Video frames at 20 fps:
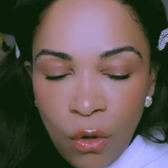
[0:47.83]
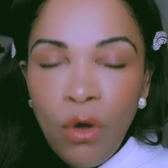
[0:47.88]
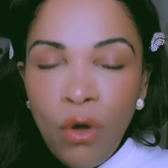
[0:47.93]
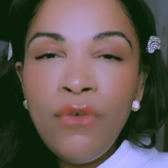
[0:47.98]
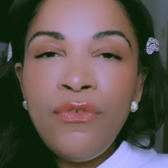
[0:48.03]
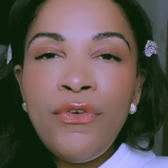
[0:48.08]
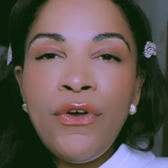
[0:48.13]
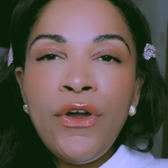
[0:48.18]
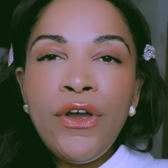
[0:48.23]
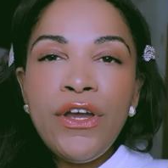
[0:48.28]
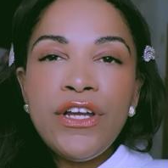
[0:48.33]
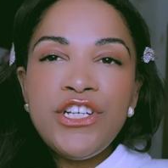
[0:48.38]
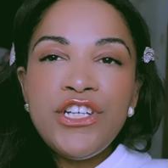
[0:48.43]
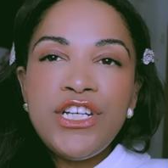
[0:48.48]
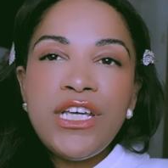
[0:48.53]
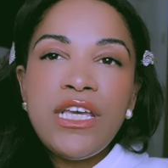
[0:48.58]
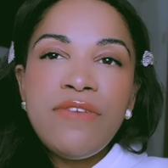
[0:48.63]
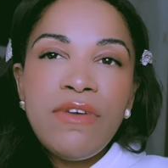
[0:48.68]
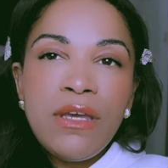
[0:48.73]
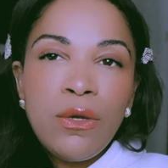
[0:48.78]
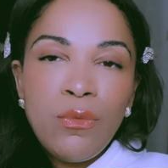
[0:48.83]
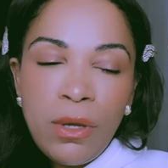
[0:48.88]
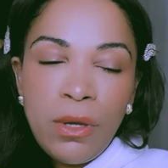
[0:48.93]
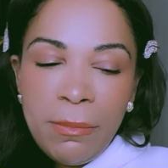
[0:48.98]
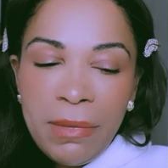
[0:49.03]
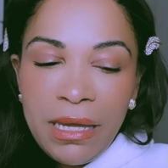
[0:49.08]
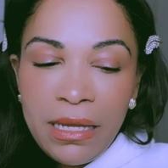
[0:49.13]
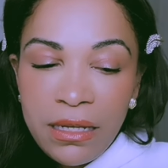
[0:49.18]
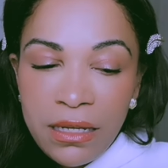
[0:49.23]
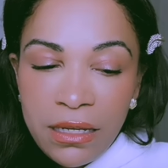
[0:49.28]
Overachieving
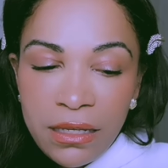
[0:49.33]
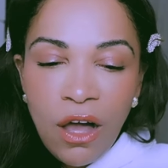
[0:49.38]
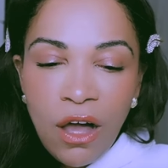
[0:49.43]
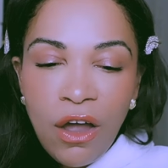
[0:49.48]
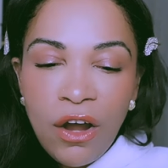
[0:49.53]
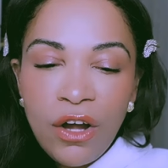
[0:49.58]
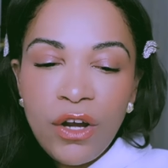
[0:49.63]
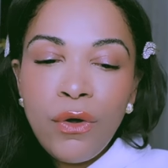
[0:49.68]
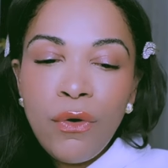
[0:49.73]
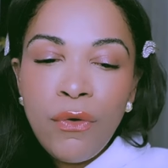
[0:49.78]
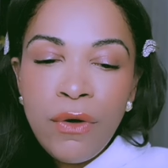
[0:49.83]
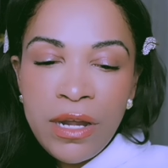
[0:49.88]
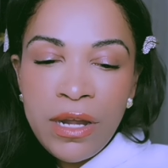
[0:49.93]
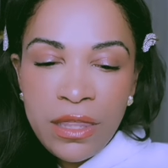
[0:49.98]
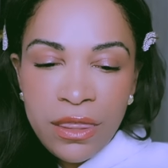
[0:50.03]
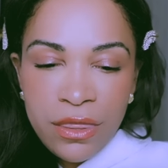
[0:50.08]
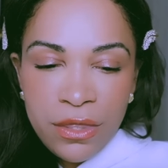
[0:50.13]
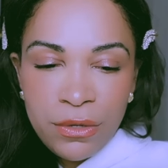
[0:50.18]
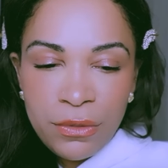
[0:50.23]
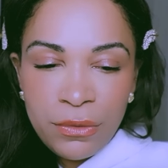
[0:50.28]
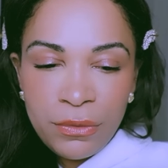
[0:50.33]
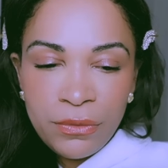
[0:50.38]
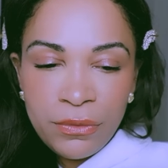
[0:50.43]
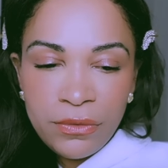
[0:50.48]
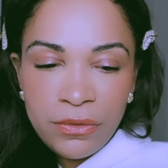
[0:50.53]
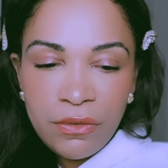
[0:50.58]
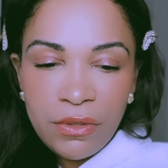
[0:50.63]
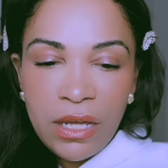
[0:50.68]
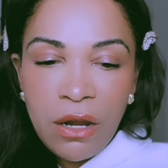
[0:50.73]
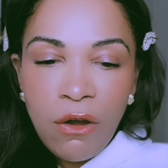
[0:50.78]
women are going through
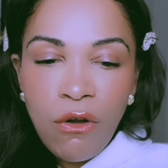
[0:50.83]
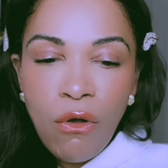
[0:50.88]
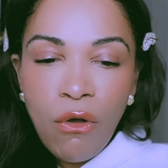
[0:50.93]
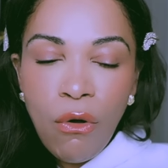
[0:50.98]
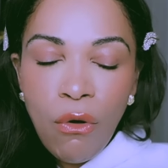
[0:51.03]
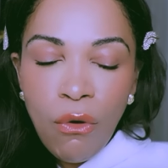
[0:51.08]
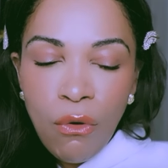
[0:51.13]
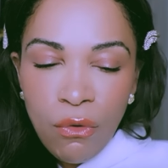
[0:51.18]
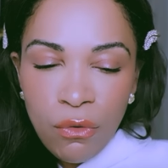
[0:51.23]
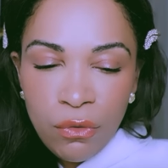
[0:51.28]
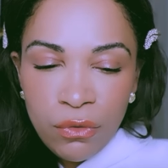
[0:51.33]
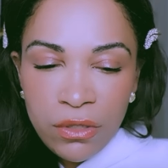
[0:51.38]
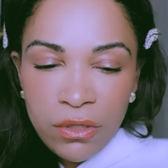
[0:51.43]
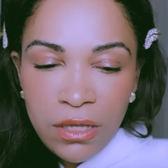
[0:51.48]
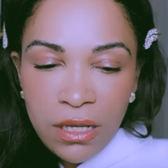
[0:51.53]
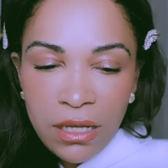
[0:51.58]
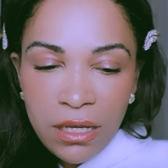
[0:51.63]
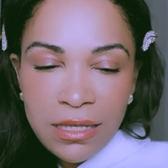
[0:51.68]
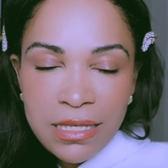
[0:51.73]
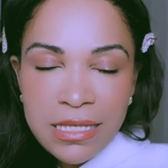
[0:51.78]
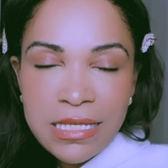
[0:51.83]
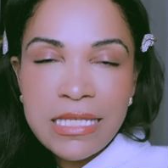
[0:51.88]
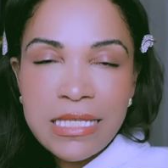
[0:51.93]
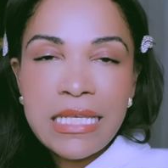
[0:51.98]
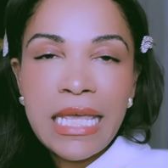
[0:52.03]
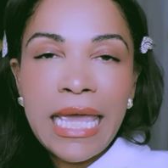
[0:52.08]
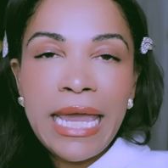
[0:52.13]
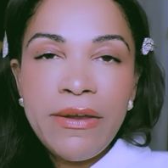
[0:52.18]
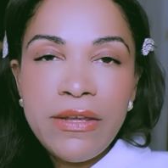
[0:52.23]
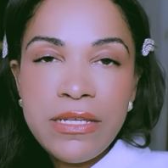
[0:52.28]
their own
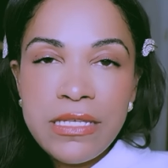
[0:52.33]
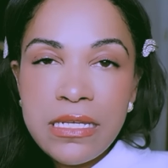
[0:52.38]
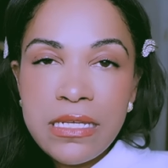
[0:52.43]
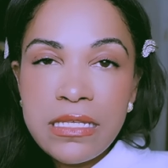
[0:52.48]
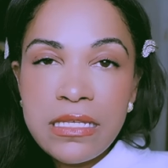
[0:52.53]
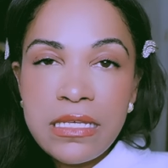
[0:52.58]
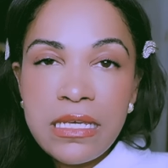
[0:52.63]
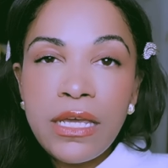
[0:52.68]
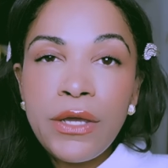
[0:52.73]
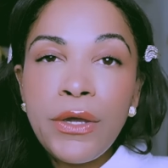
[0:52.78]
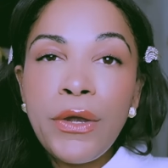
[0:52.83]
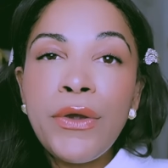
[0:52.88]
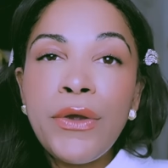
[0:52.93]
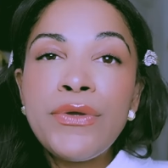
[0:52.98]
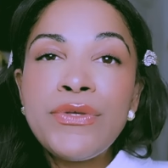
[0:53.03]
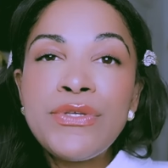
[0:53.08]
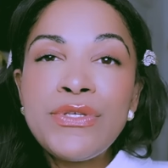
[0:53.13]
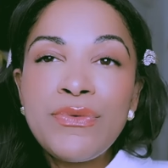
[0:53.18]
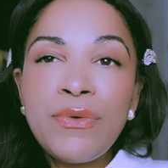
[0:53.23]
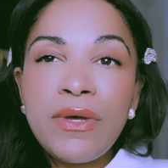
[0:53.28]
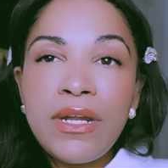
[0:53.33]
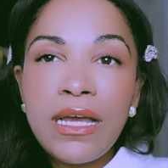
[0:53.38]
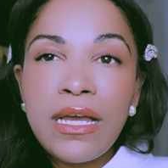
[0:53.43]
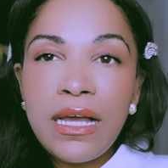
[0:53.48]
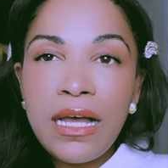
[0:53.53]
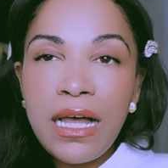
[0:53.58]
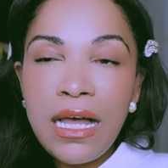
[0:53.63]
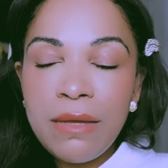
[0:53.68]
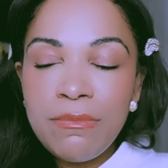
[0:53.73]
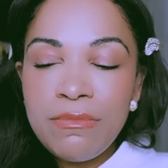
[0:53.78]
scarcity curse when it
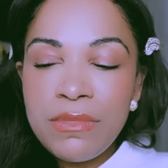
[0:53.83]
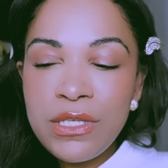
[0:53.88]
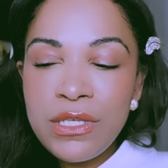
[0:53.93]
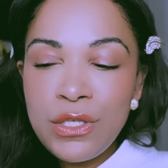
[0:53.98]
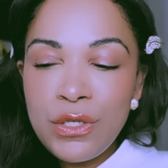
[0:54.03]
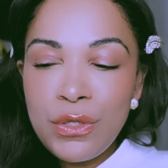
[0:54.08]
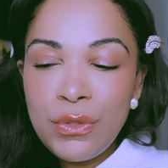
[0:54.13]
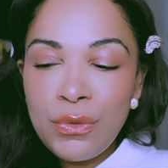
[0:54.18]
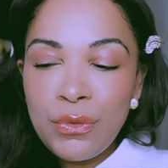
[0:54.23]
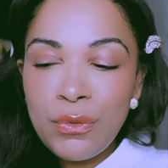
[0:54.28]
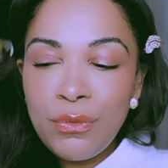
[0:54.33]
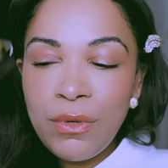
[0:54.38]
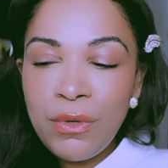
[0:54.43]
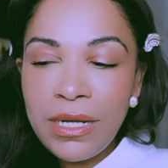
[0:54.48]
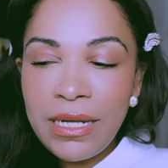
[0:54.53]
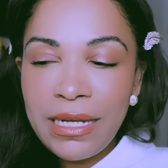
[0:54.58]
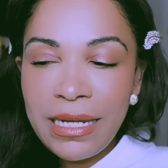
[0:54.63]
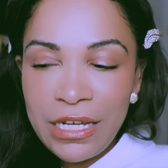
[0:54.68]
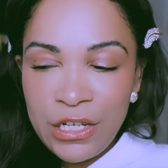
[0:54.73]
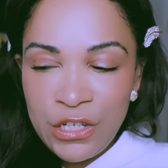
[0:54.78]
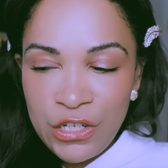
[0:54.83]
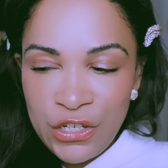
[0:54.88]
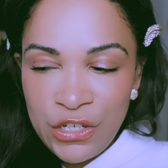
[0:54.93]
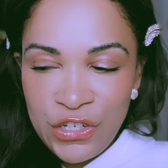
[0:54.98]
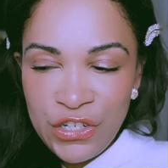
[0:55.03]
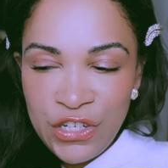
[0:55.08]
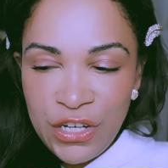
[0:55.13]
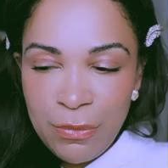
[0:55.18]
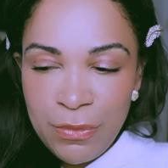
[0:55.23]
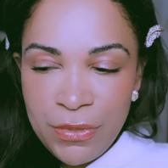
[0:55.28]
comes to
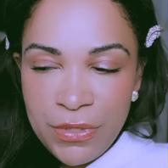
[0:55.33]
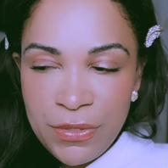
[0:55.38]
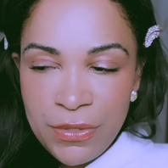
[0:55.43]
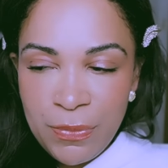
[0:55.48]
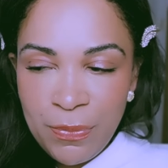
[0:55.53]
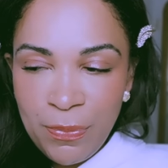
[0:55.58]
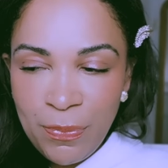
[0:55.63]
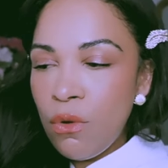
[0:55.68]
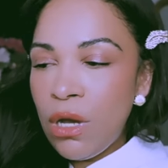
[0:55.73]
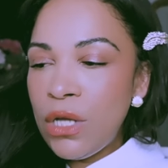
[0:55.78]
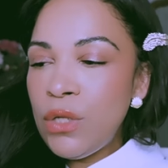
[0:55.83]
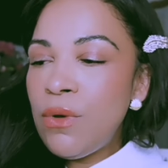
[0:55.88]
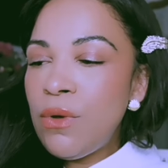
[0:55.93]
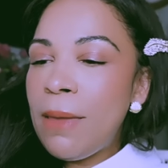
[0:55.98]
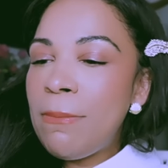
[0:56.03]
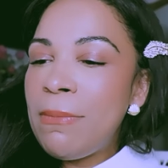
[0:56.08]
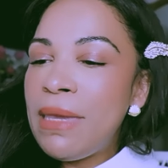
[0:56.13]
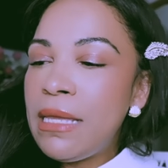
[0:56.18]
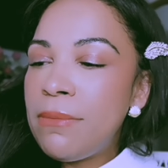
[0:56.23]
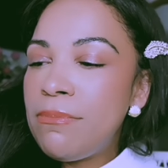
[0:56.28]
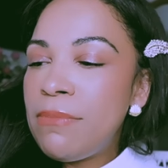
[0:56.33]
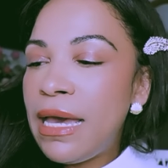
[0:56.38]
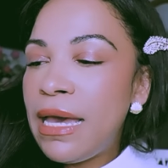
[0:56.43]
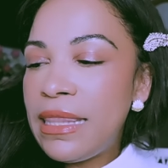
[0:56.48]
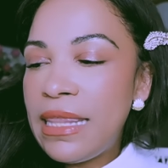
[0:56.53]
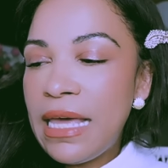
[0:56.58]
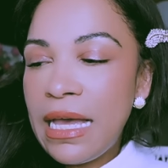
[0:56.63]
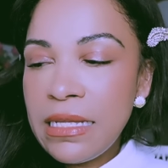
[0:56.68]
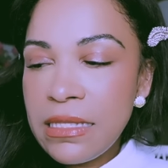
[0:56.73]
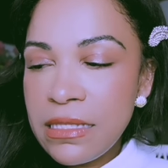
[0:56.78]
relationships. What do I mean by
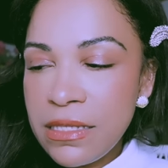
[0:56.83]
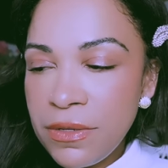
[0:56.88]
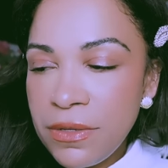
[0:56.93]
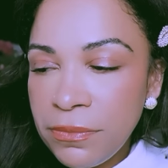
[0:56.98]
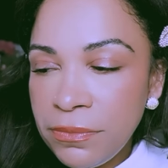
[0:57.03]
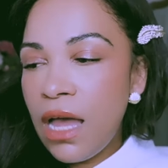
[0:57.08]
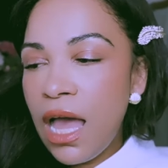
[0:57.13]
that?